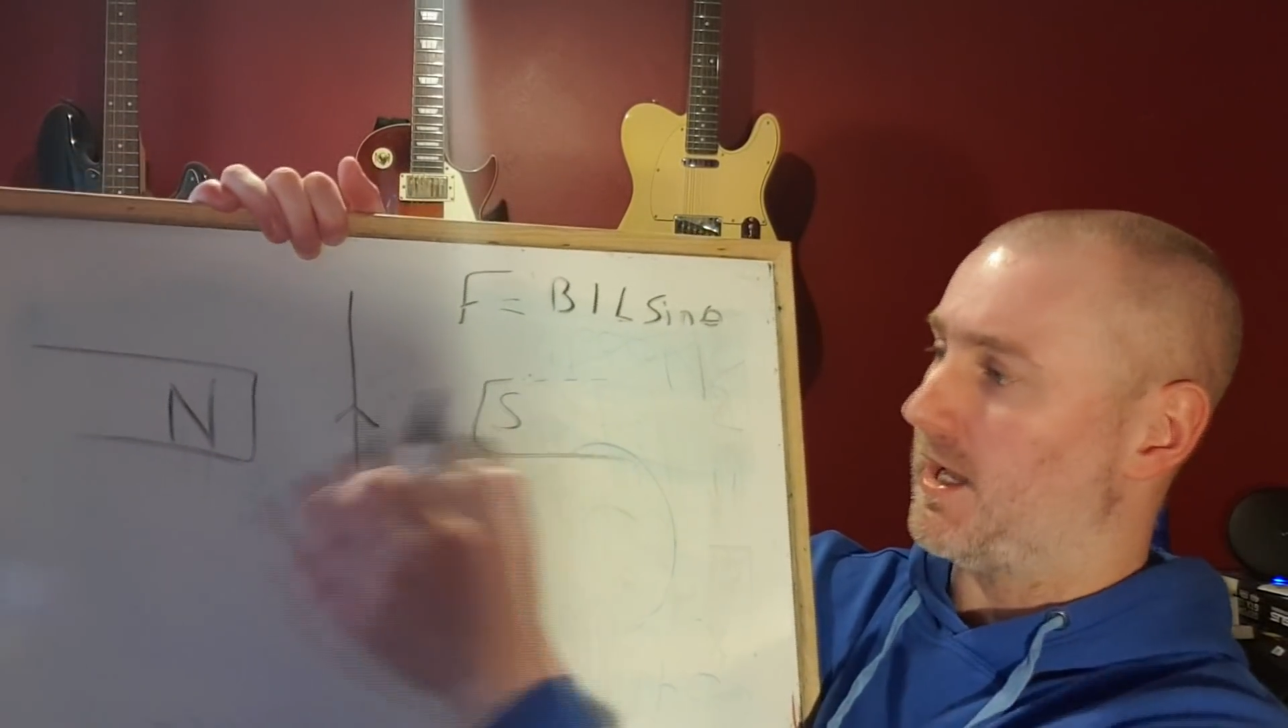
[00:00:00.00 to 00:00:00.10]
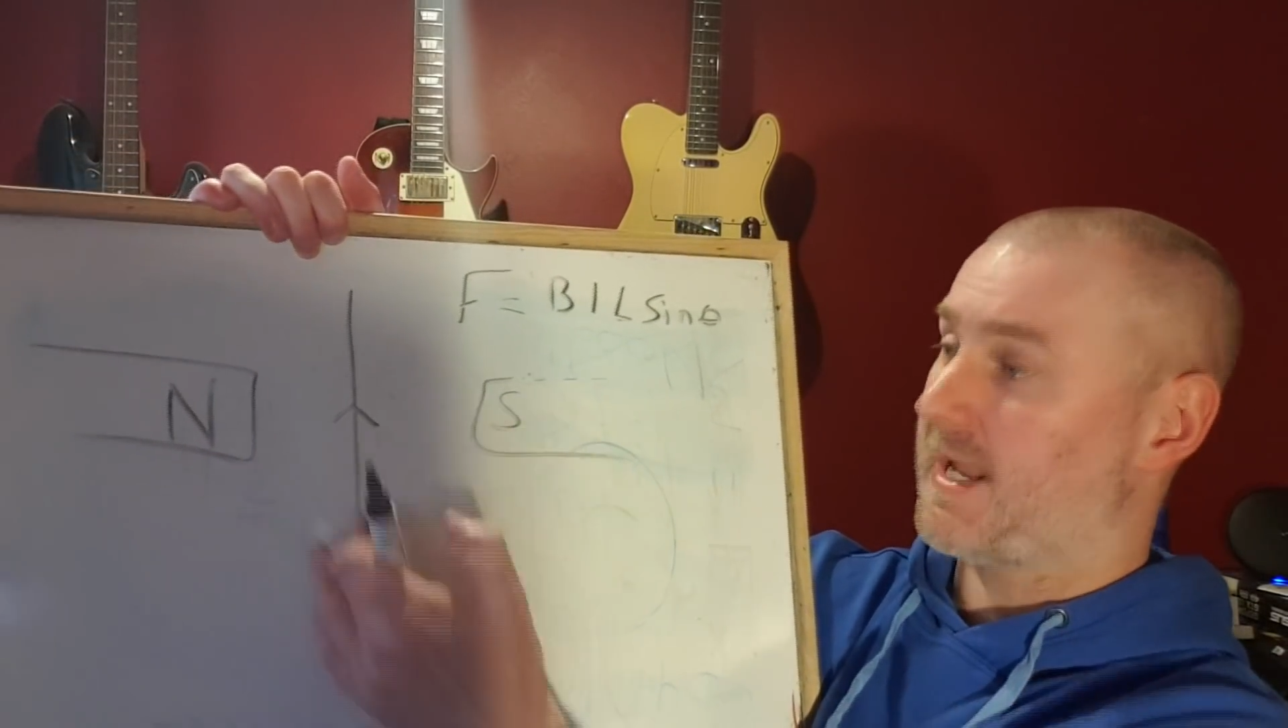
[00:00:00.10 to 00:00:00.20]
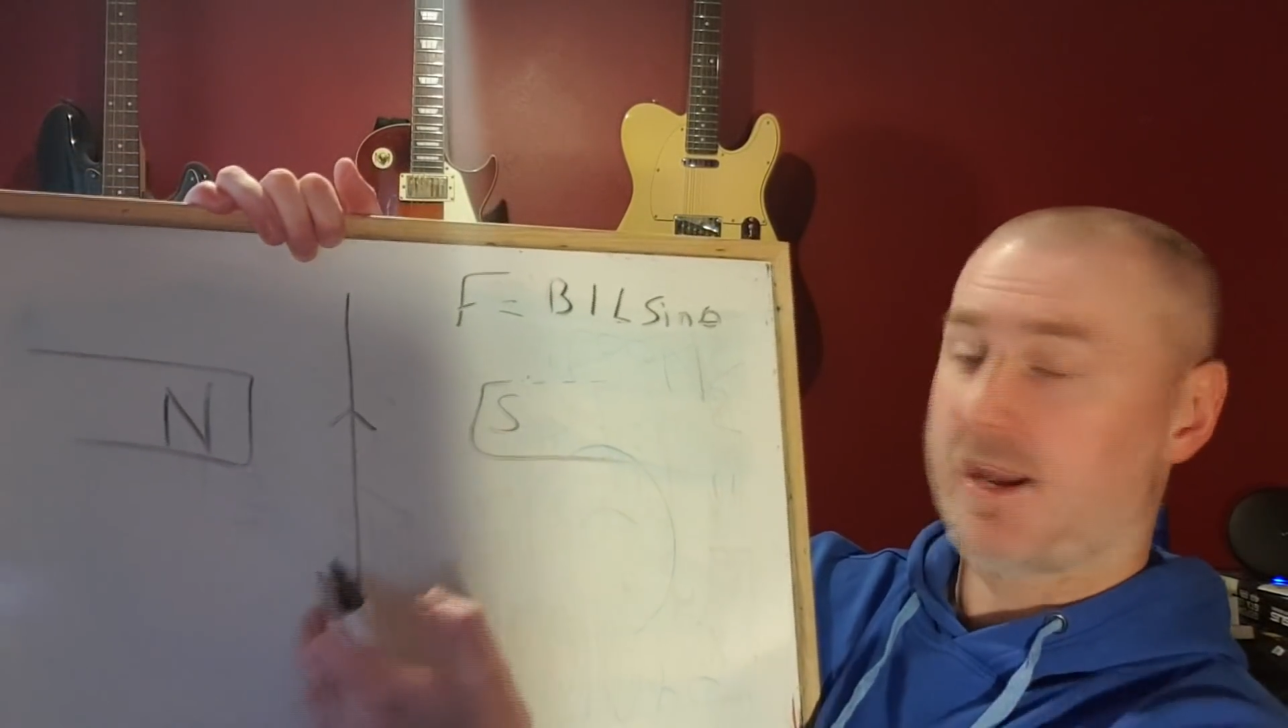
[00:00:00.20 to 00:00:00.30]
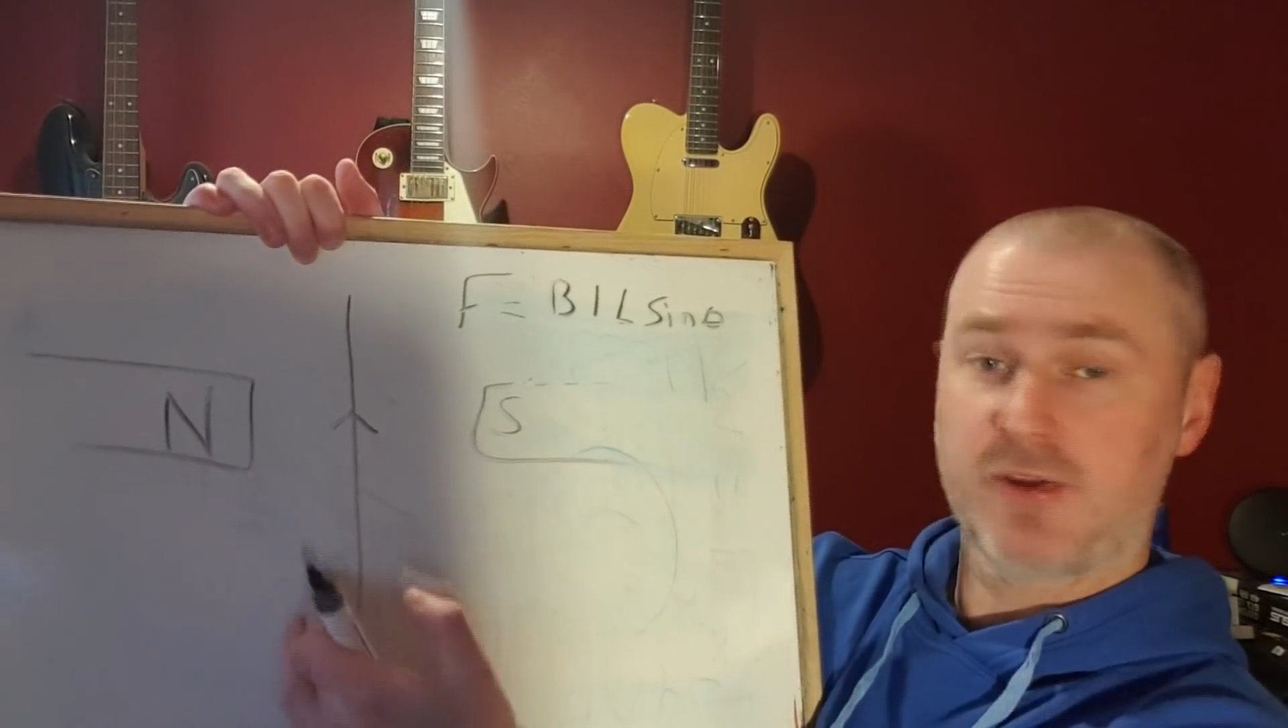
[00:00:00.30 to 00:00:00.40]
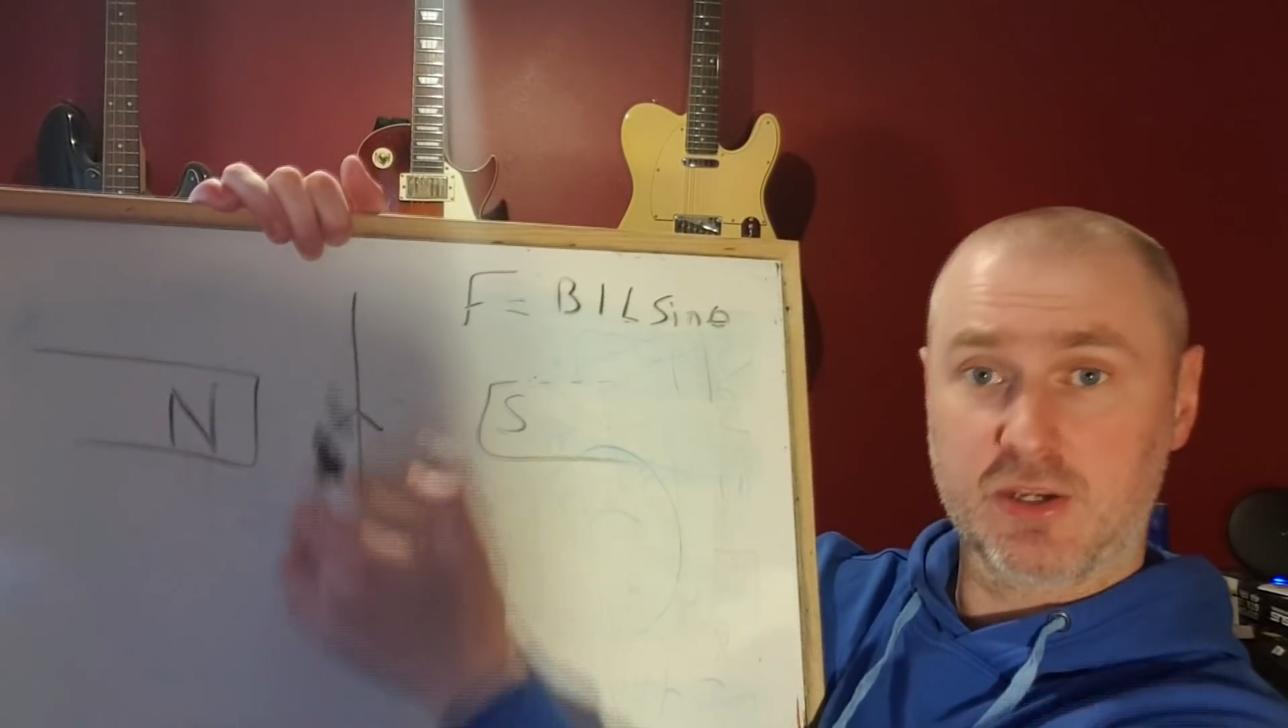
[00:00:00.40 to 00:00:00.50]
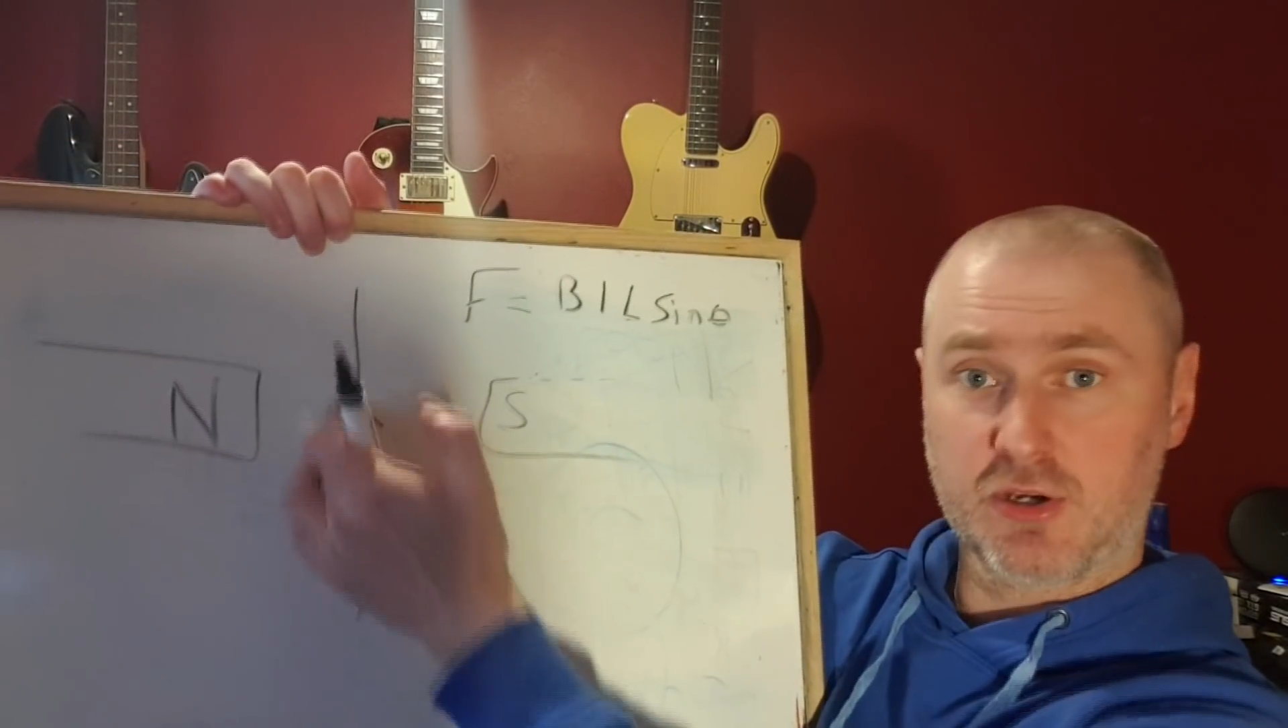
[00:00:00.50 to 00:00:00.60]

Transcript: carrying a